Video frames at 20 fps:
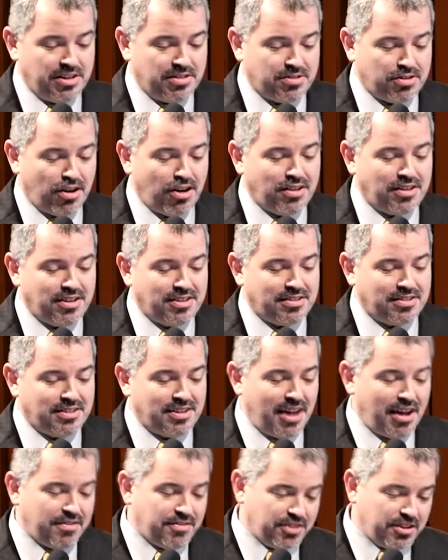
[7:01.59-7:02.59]
when they saw
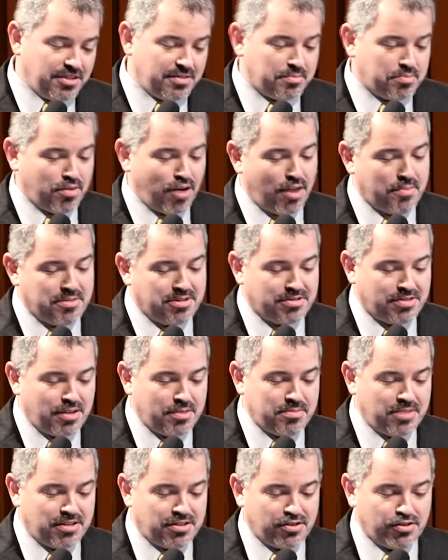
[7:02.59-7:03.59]
that Evolent promised
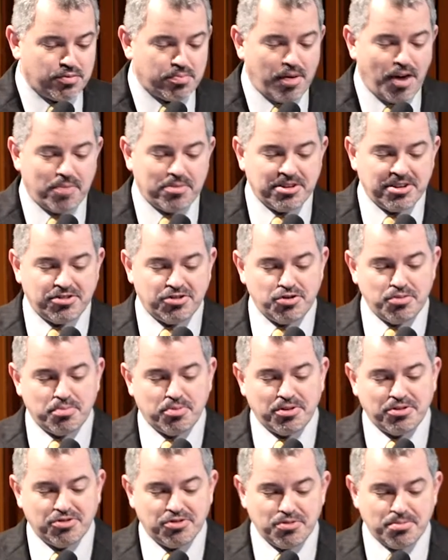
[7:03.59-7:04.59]
them that there's probably a
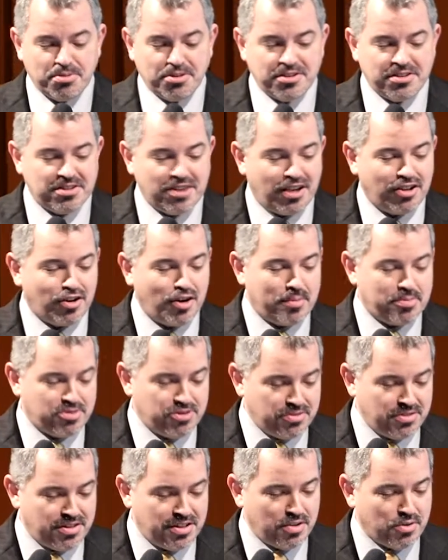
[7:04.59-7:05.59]
$2.2 billion opportunity,